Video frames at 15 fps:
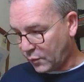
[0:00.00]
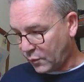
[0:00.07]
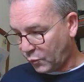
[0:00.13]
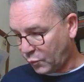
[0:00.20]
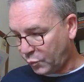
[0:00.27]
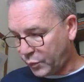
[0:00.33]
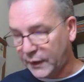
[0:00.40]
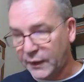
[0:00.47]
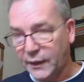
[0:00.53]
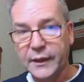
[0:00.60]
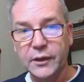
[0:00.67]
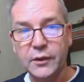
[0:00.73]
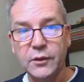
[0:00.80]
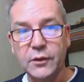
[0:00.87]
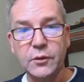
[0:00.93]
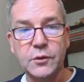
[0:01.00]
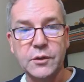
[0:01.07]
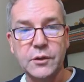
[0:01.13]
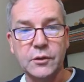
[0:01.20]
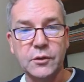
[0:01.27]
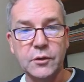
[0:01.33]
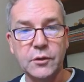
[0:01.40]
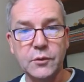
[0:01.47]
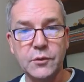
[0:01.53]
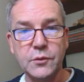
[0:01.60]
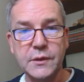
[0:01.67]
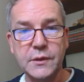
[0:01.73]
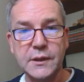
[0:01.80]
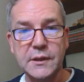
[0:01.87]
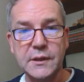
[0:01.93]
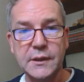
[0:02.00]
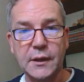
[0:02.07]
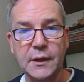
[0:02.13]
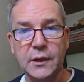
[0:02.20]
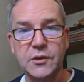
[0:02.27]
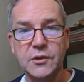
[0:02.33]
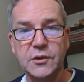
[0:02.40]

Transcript: but I'd like you to use these calculations to